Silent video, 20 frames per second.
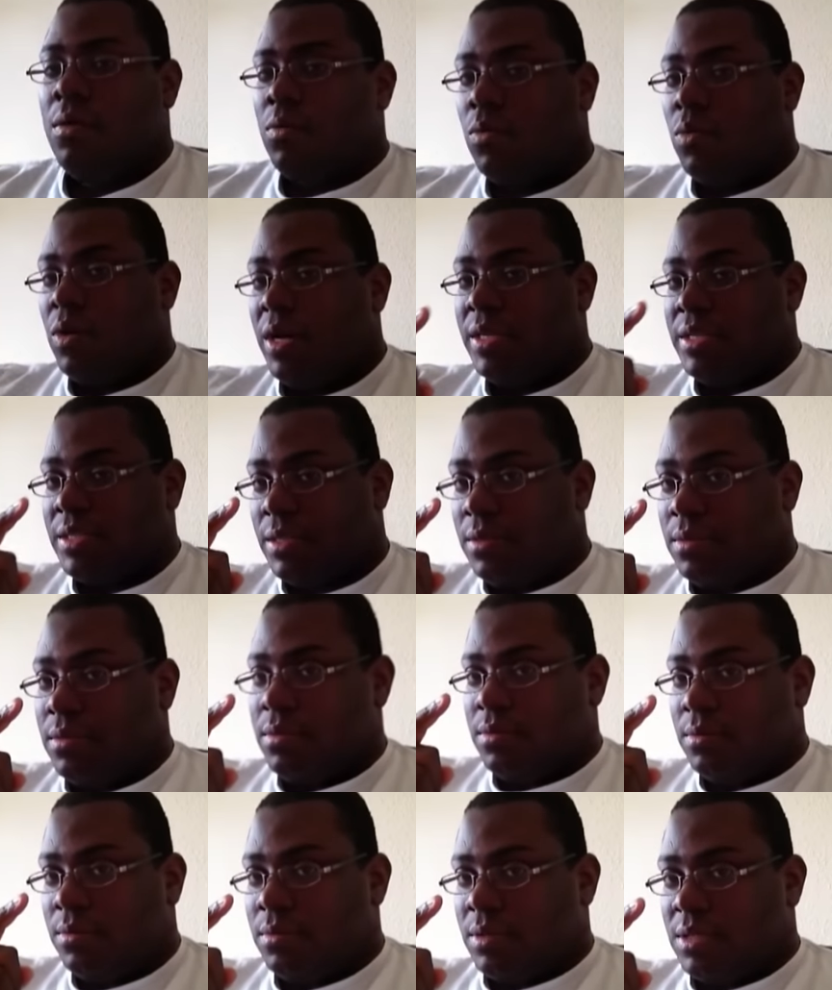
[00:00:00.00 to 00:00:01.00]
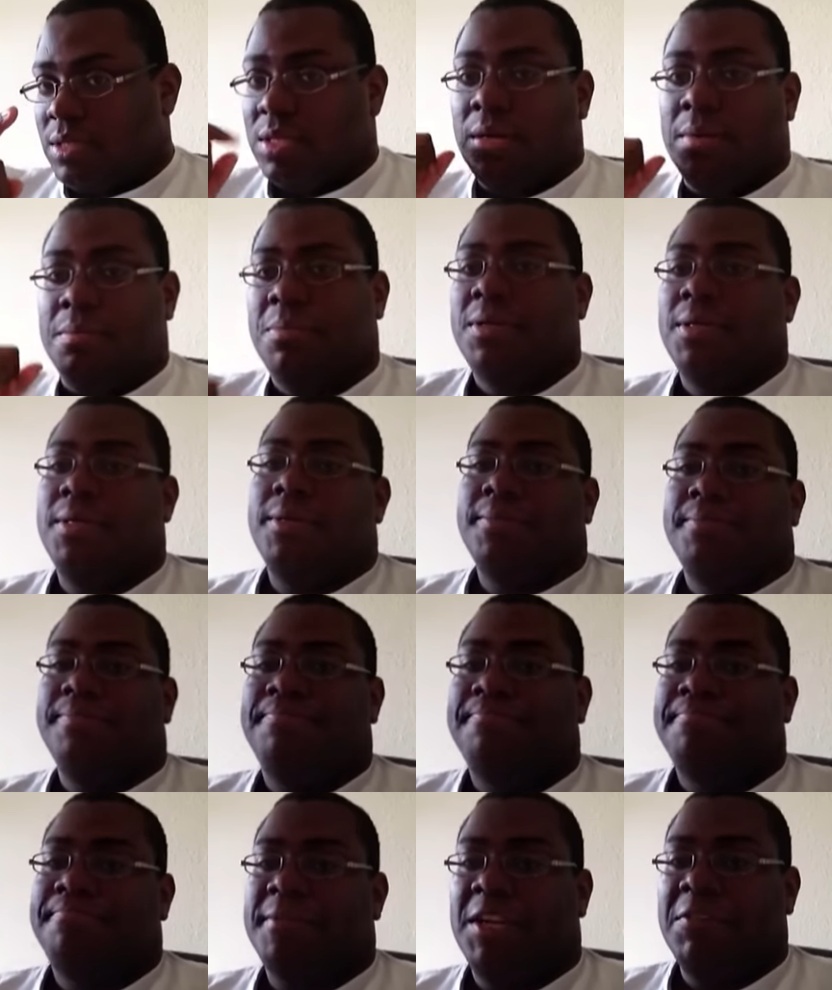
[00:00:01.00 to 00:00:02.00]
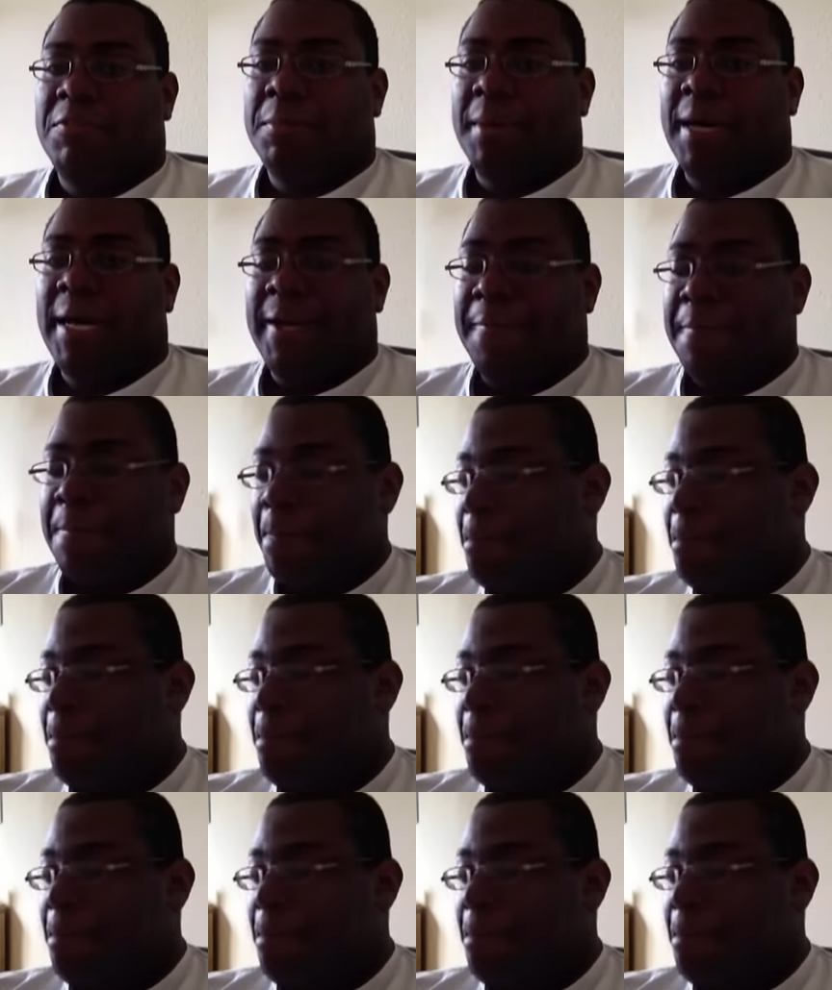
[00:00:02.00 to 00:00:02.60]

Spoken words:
What is up, everybody?